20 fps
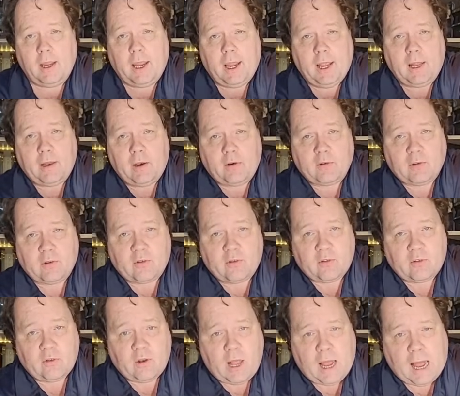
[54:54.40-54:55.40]
and there's a
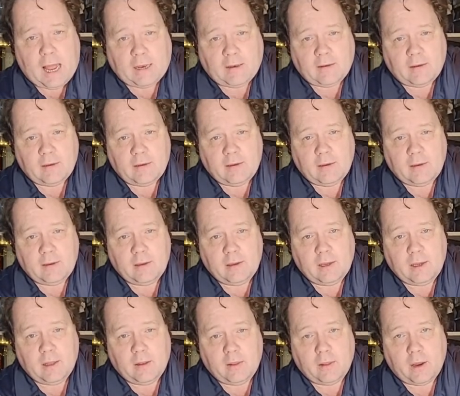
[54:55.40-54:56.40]
slot
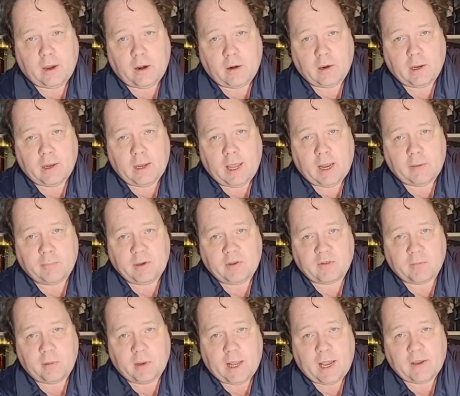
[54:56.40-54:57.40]
in there that had a
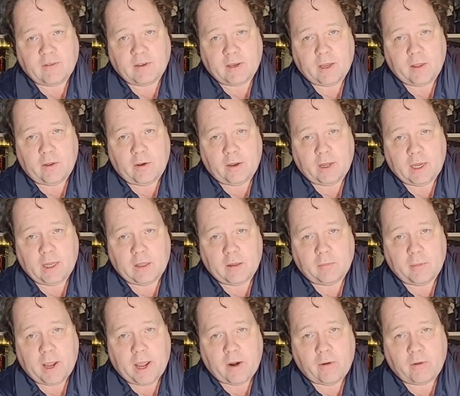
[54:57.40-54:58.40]
piece of plastic in there to keep the
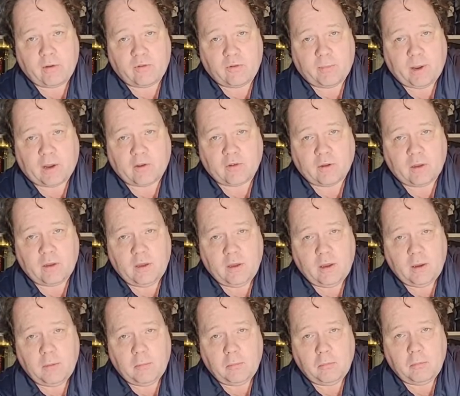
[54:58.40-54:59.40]
batteries from actually
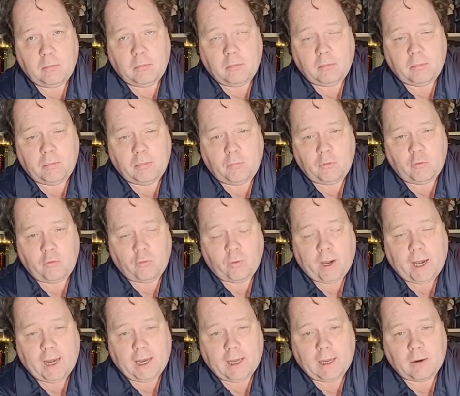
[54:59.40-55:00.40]

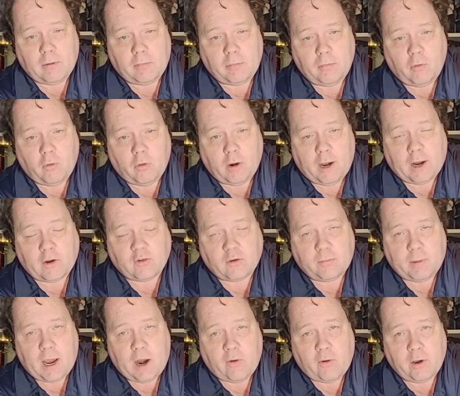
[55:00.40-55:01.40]
draining or actually
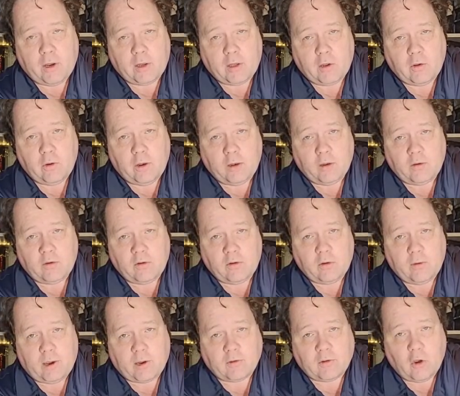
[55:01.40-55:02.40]
powering the unit until
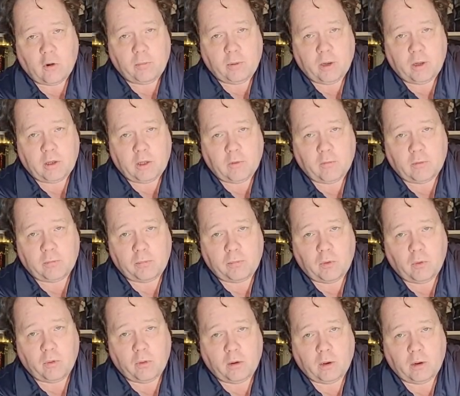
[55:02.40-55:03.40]
you actually open it, and you would
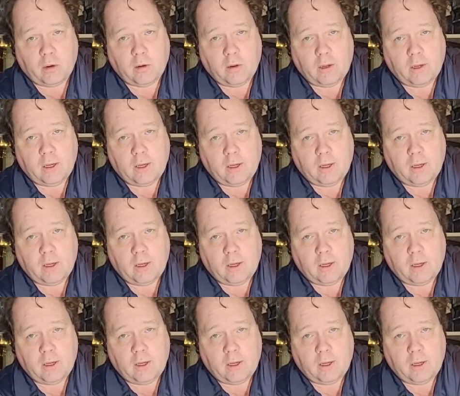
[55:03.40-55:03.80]
pull the little